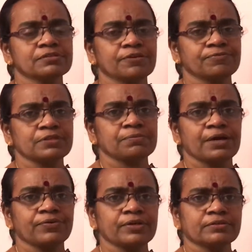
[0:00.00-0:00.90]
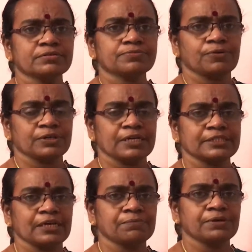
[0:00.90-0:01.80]
the stiffness matrix for that
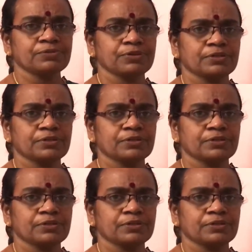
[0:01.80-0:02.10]
element